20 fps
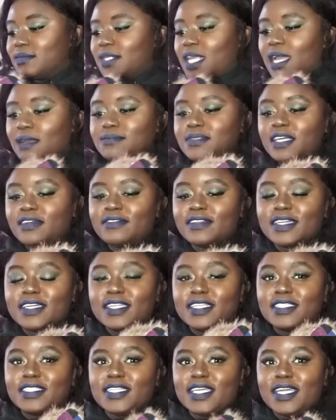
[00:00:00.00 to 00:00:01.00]
Yeah, I'm definitely
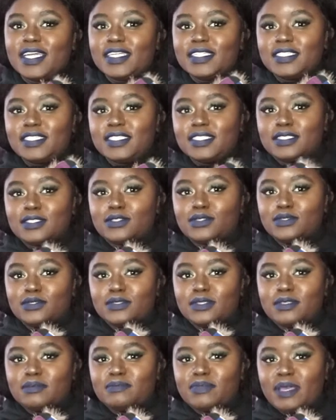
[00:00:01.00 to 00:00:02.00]
gonna change it
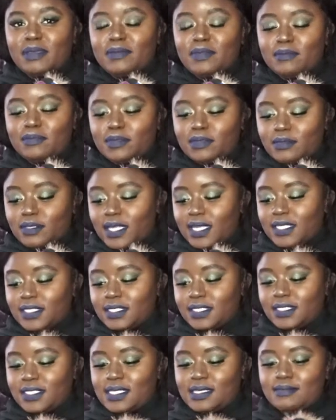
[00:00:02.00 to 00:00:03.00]
to the baby blue
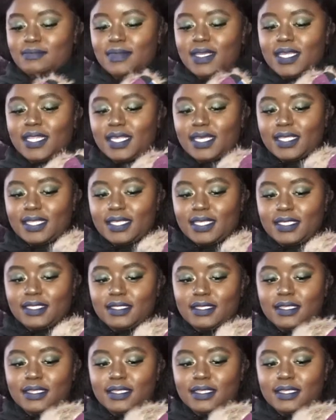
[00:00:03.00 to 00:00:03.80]
laces immediately.